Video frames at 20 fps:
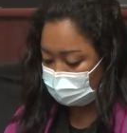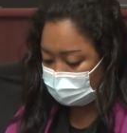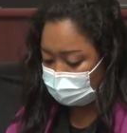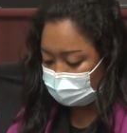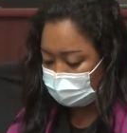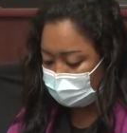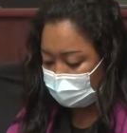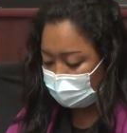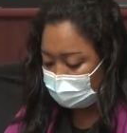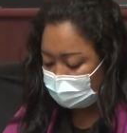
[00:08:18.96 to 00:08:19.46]

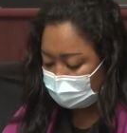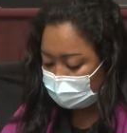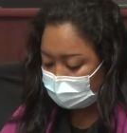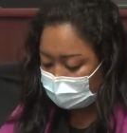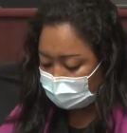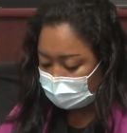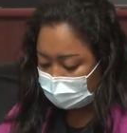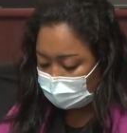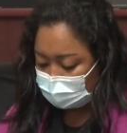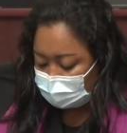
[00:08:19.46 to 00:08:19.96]

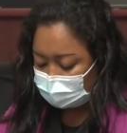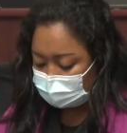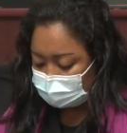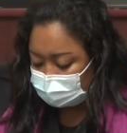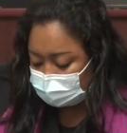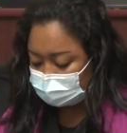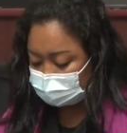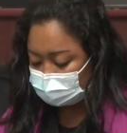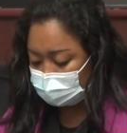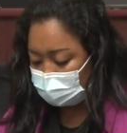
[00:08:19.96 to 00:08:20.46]

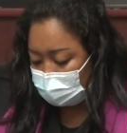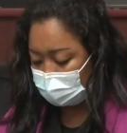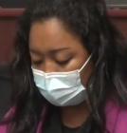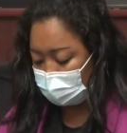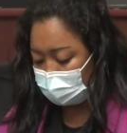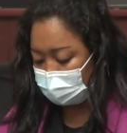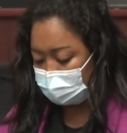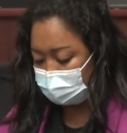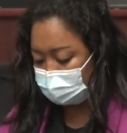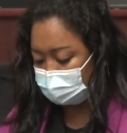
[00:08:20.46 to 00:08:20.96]

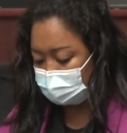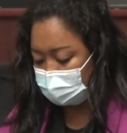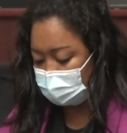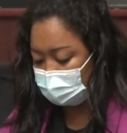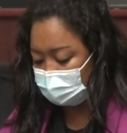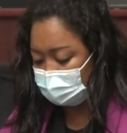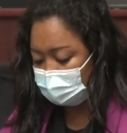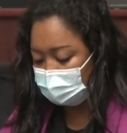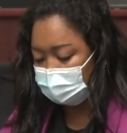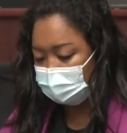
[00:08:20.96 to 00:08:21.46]

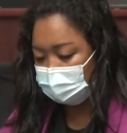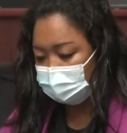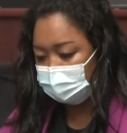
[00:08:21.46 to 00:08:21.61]
[no speech]